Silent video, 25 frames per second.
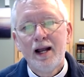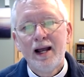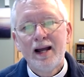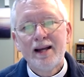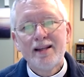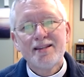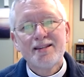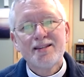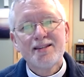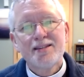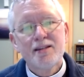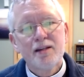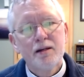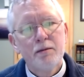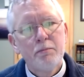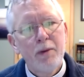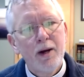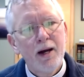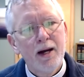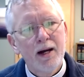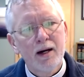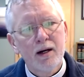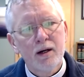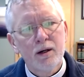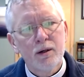And
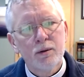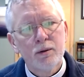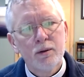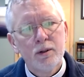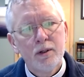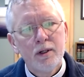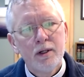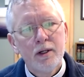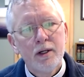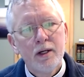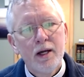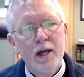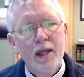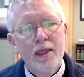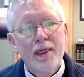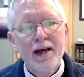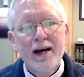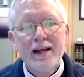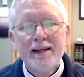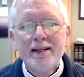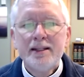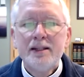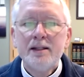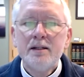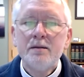somehow,
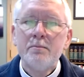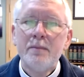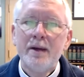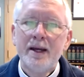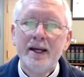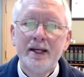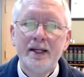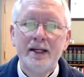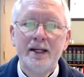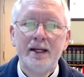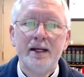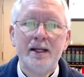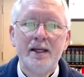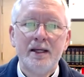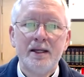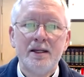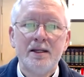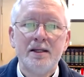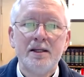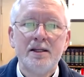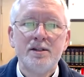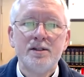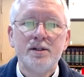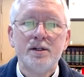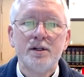that didn't make it any
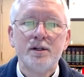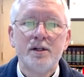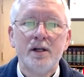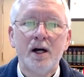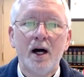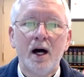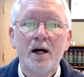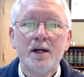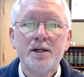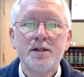easier to